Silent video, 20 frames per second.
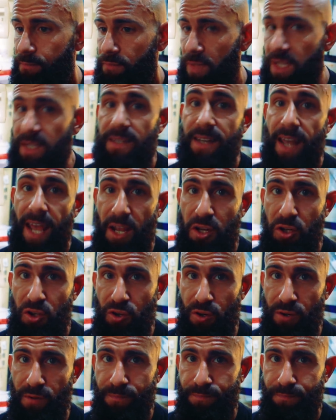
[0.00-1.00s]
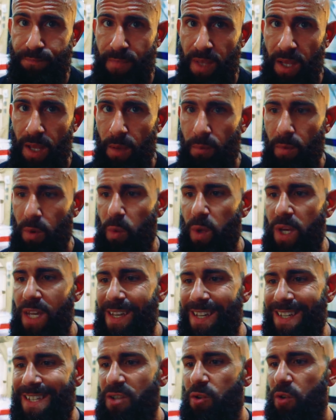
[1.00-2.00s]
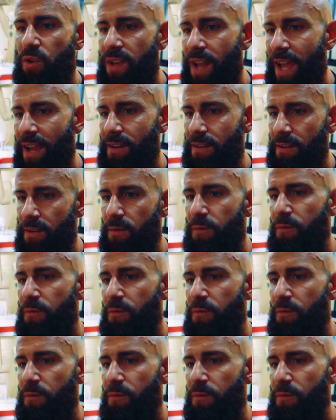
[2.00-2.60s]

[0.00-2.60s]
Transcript: is nature, but we disconnected